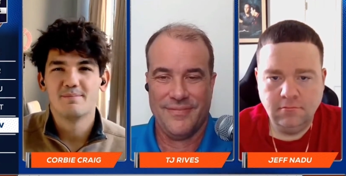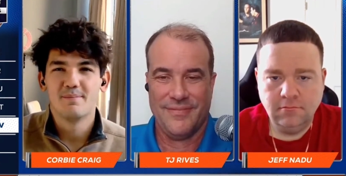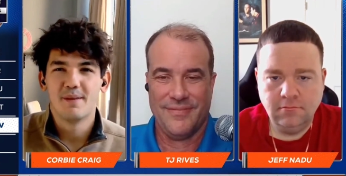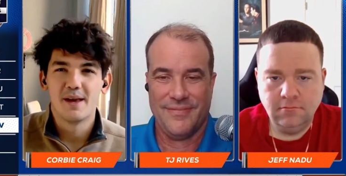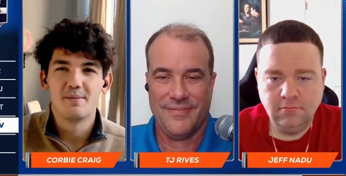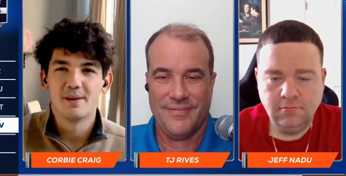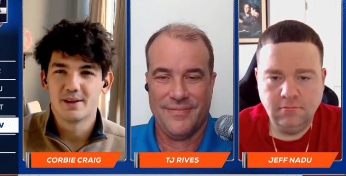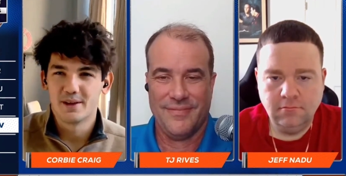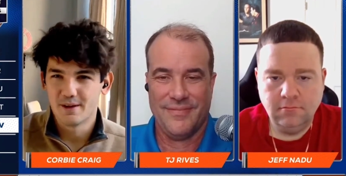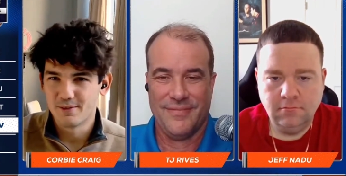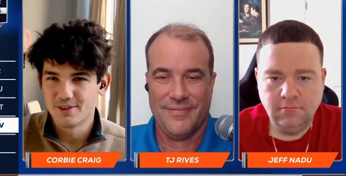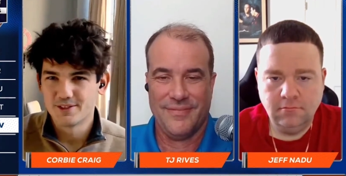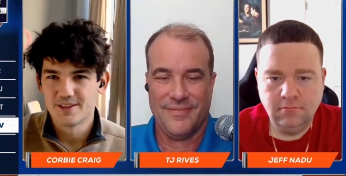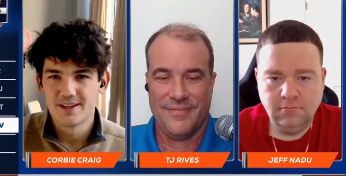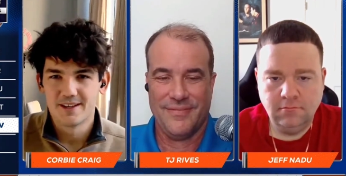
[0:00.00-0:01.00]
Speaker 1: Maybe cover
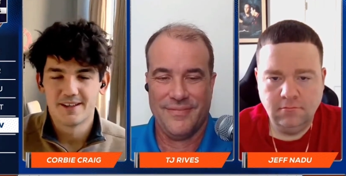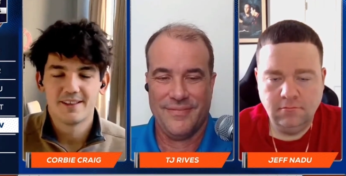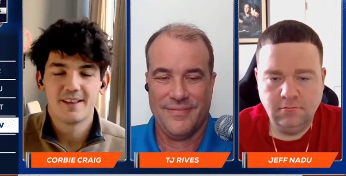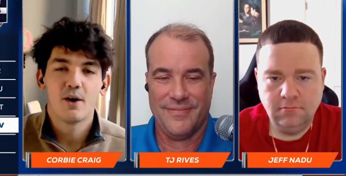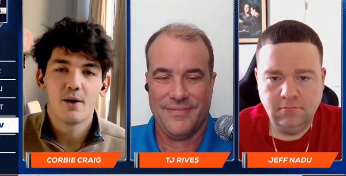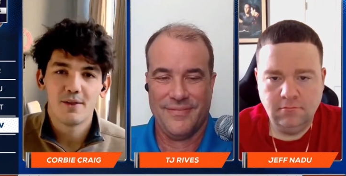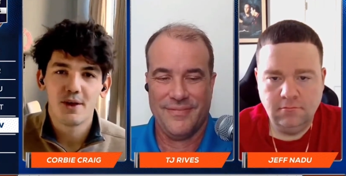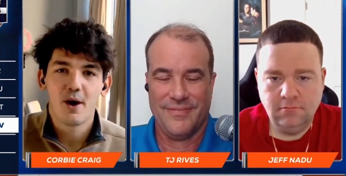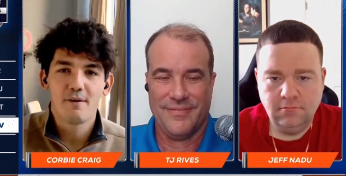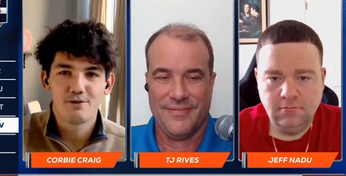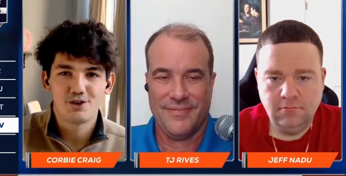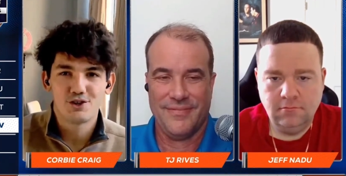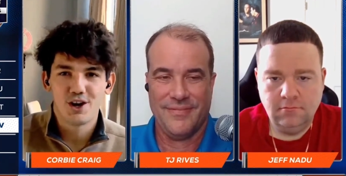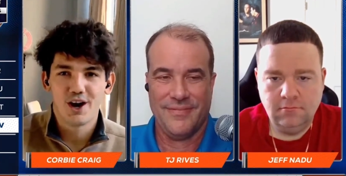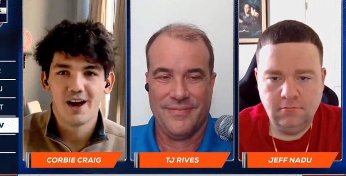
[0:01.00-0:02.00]
this night. They'll have a
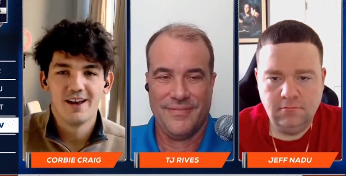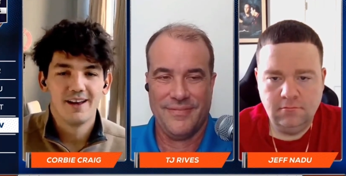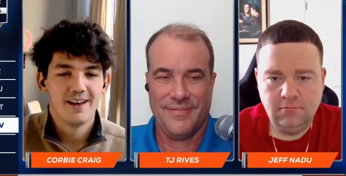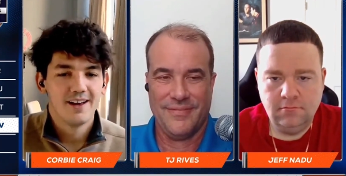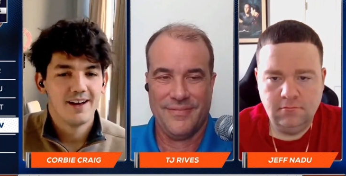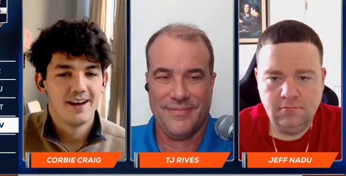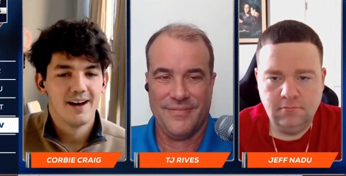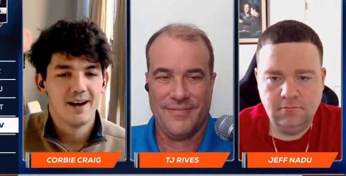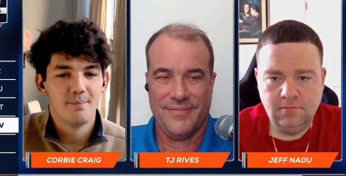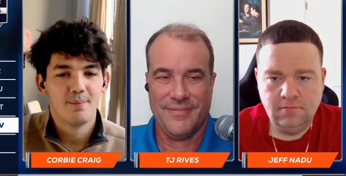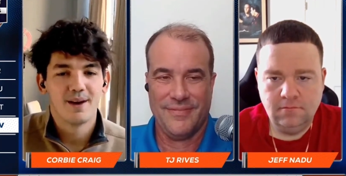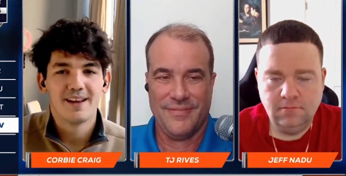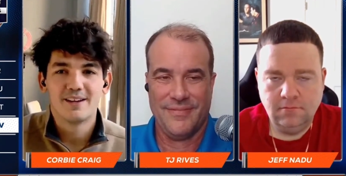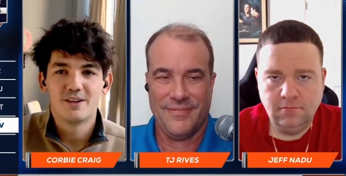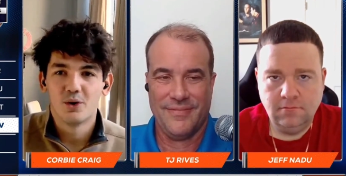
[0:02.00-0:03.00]
shot,
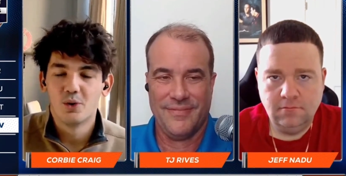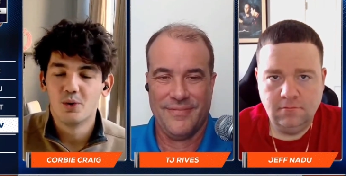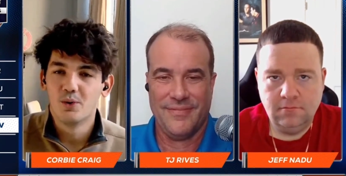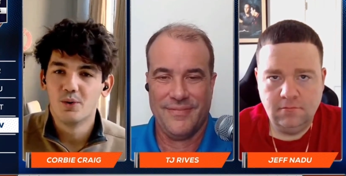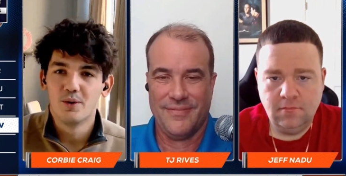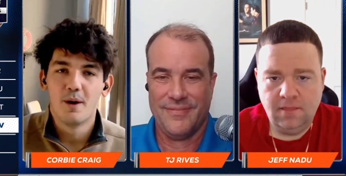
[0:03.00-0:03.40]
but I don't